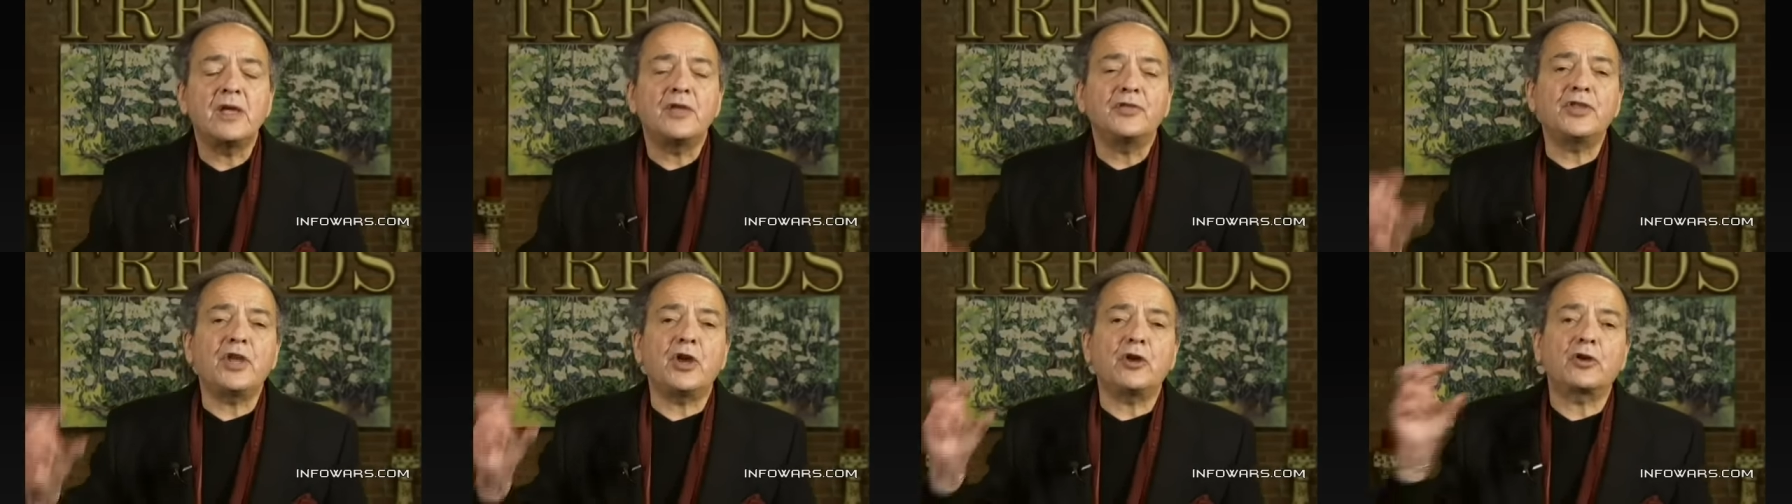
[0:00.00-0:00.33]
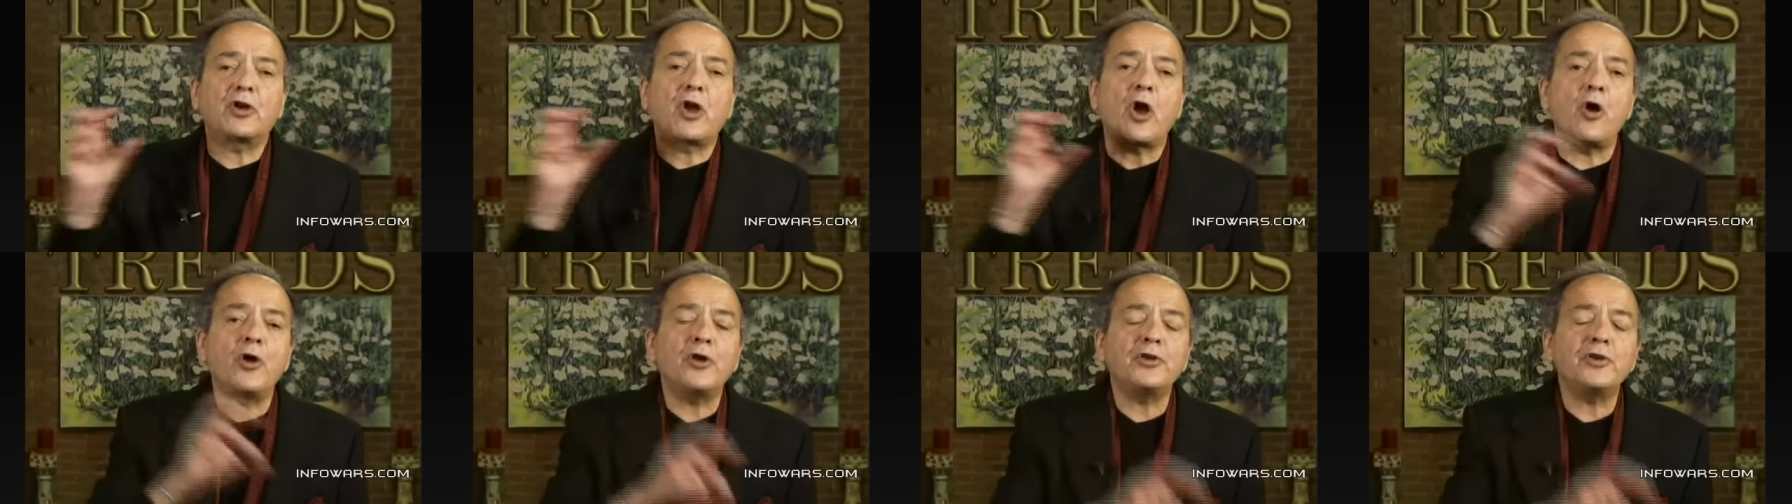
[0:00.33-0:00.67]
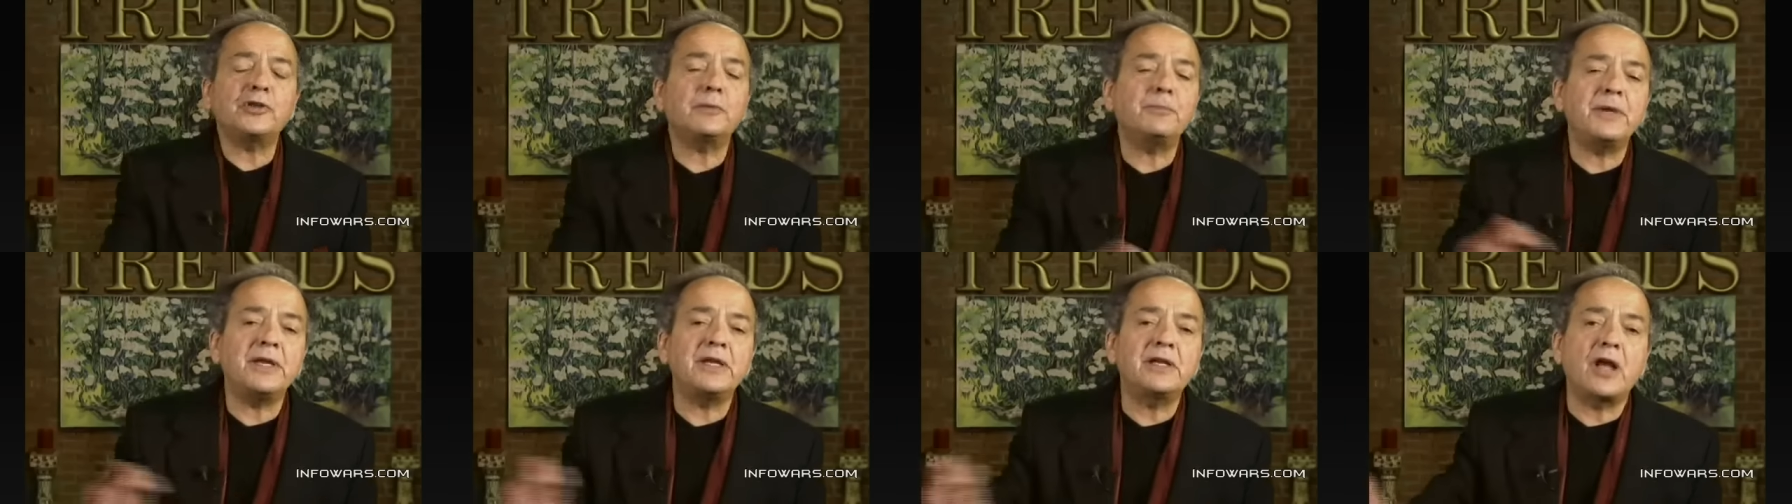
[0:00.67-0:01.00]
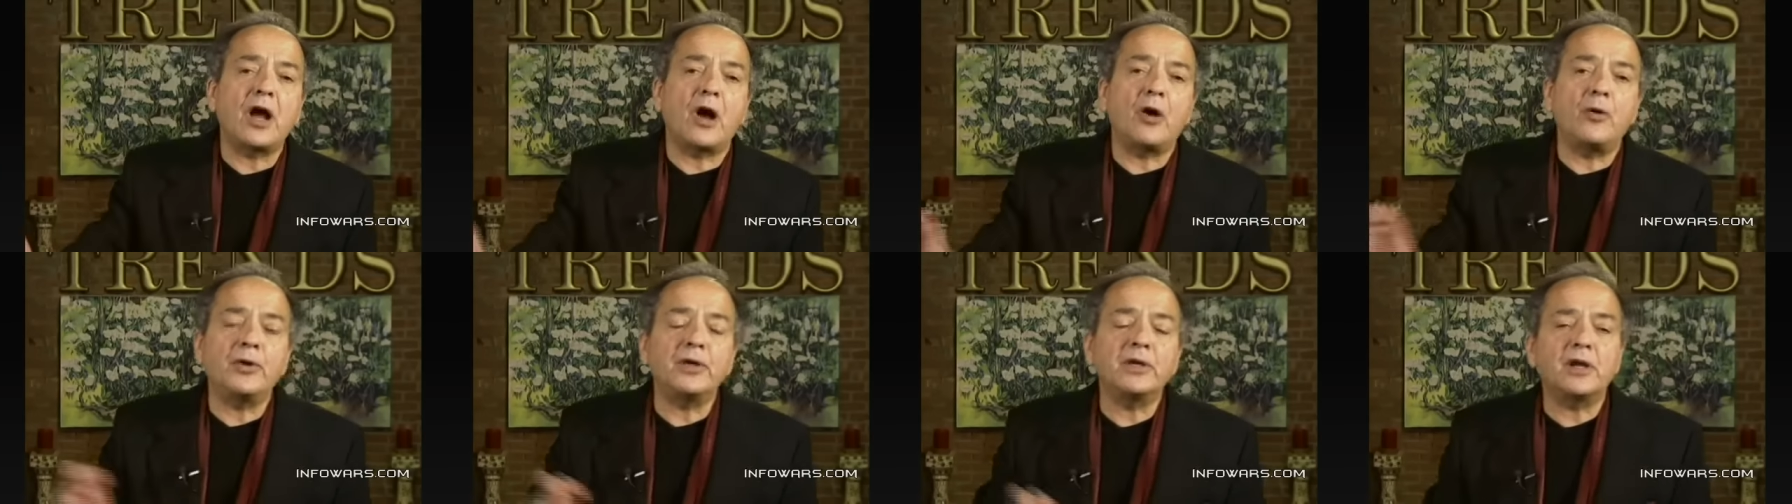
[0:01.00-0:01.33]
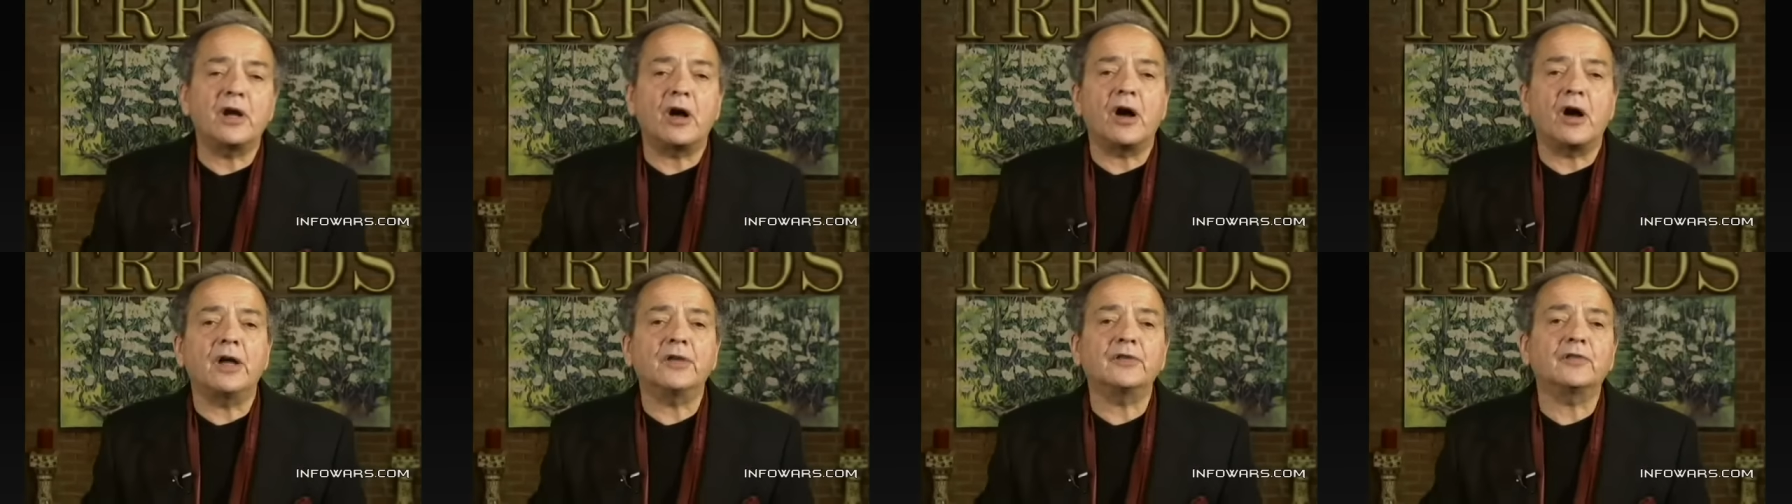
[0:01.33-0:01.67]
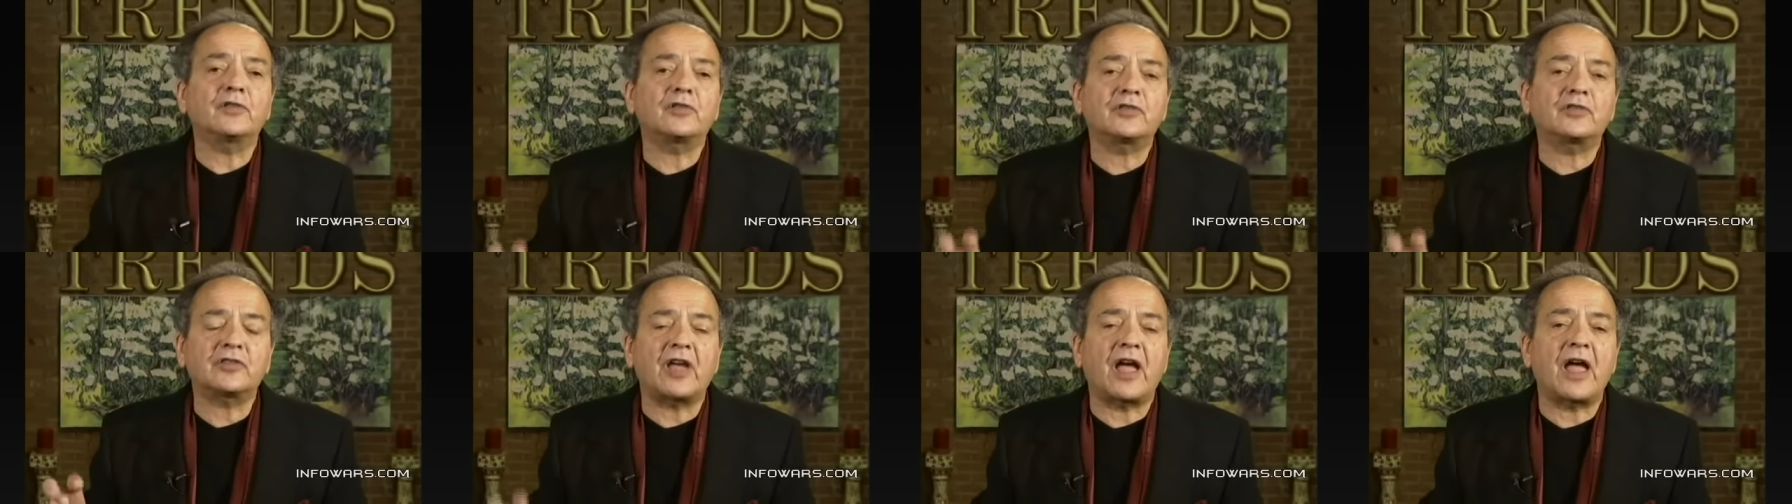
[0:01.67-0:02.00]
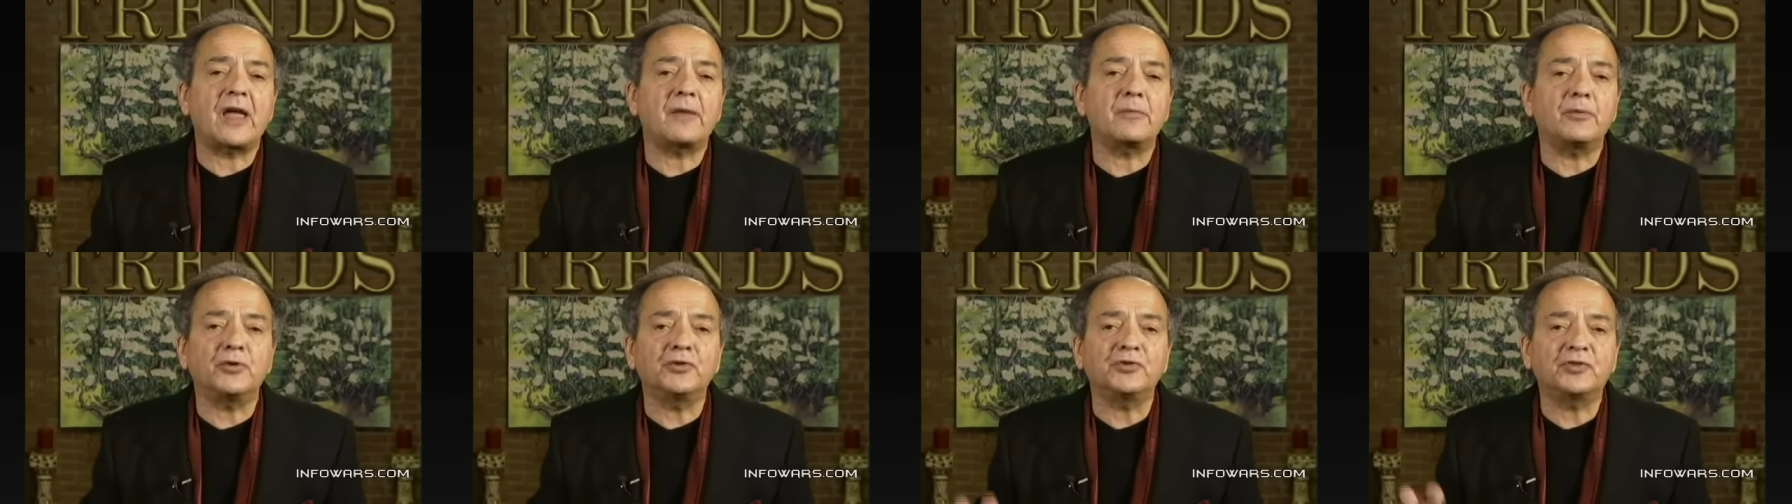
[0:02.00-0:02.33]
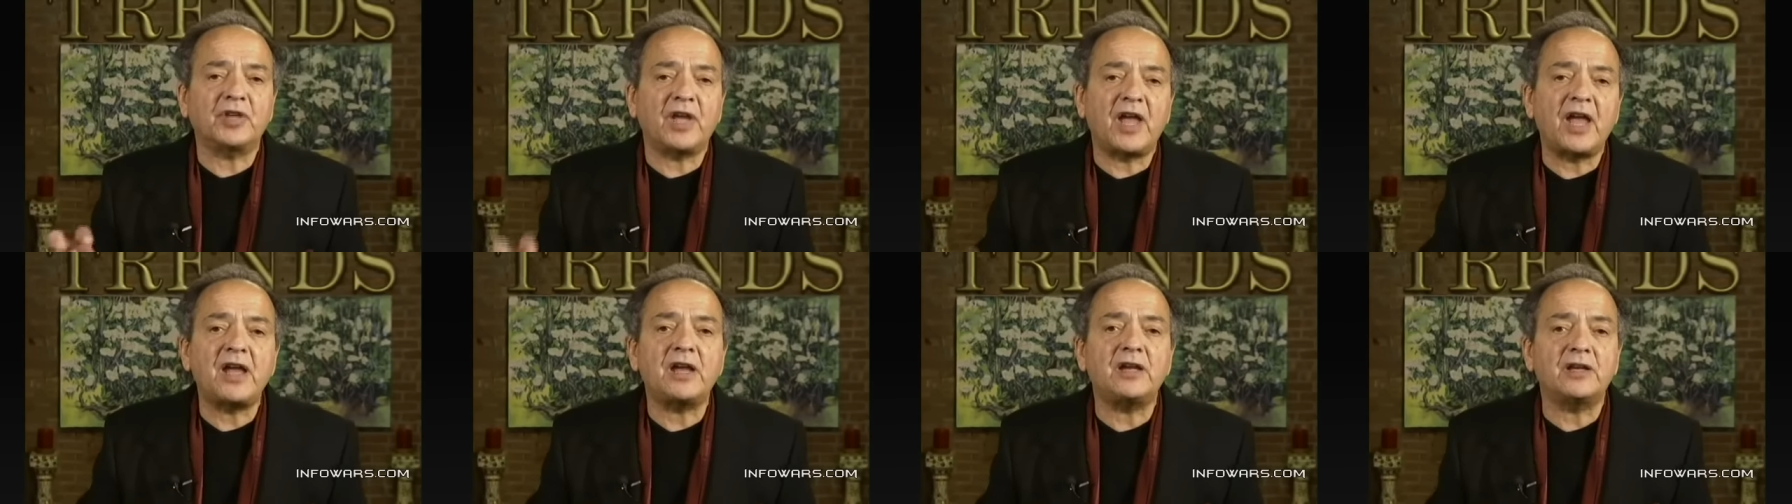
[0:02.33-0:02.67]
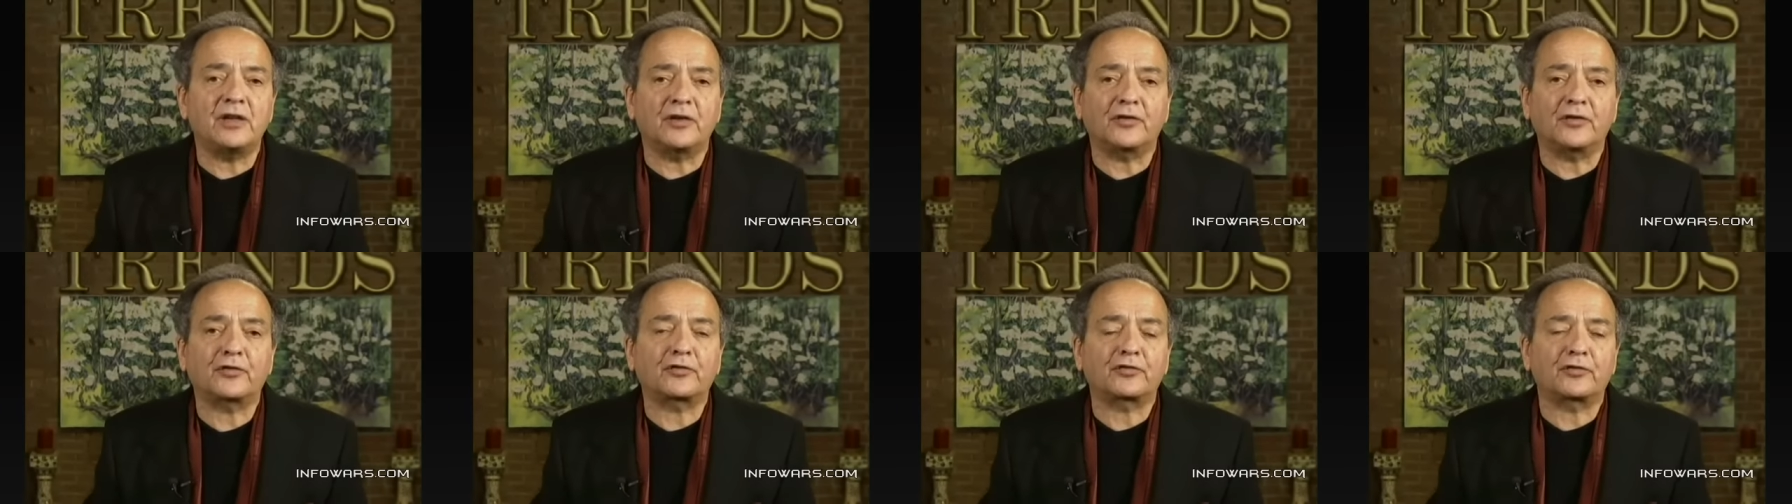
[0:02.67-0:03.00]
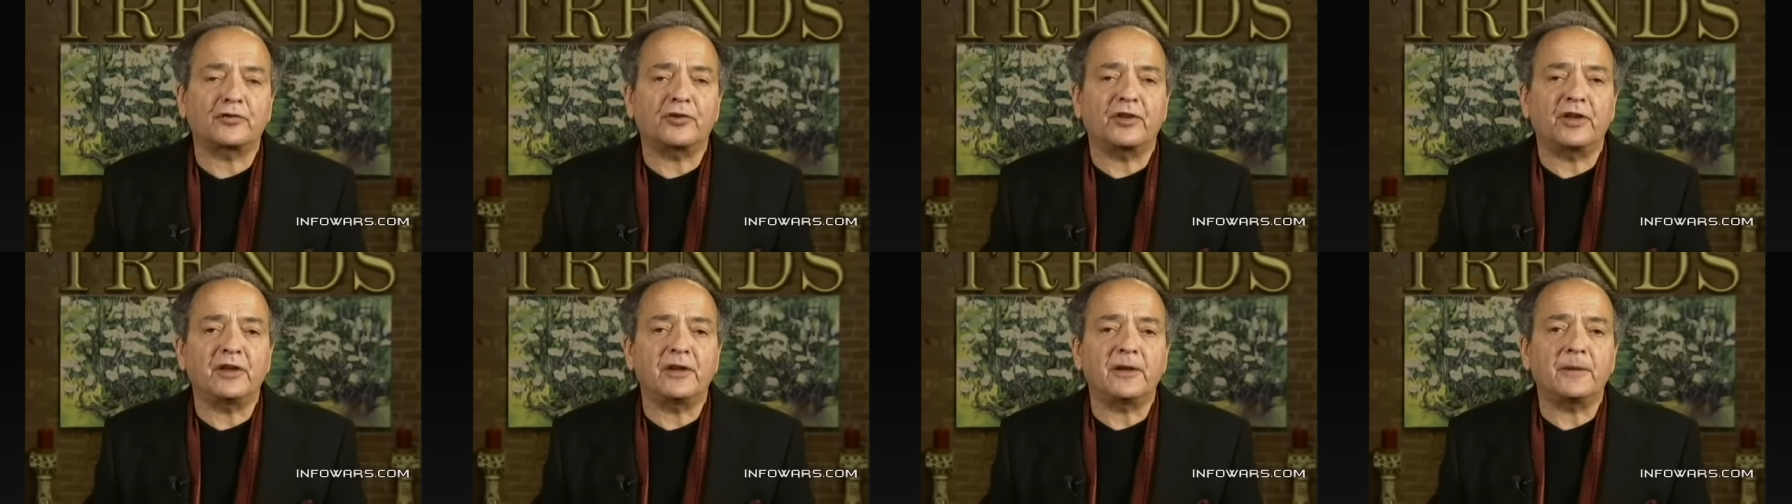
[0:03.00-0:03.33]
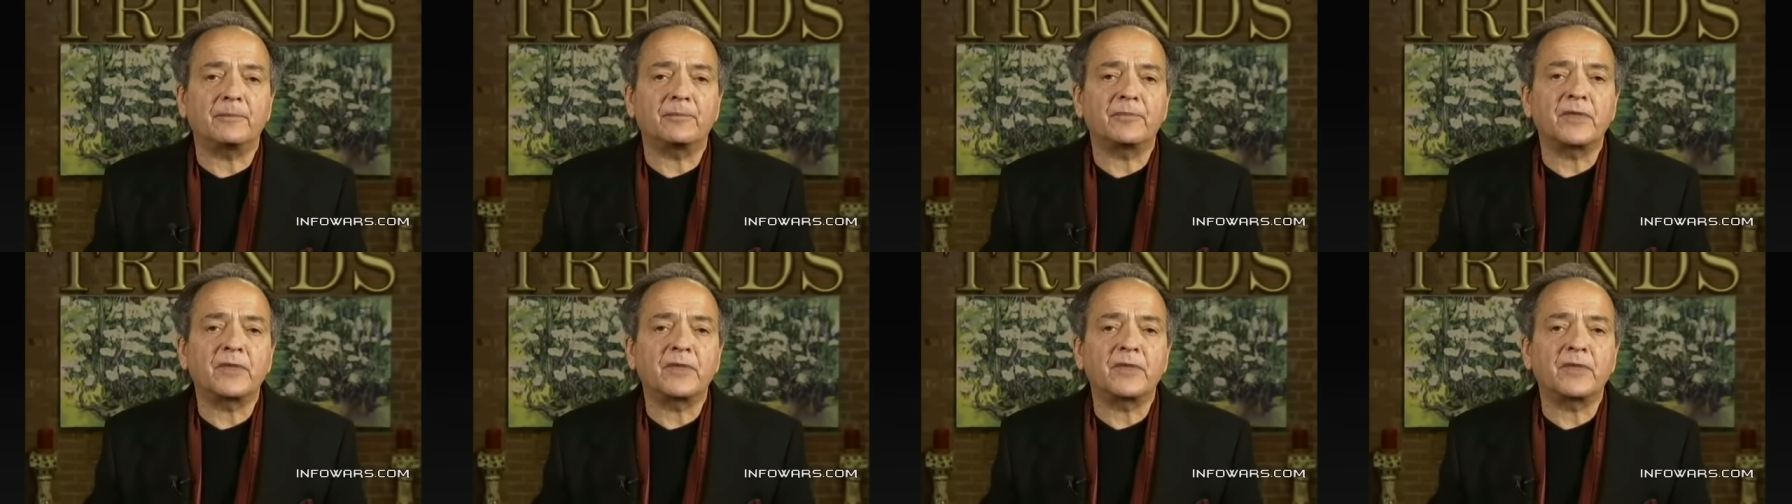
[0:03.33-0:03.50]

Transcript: They're going to be going on simultaneously.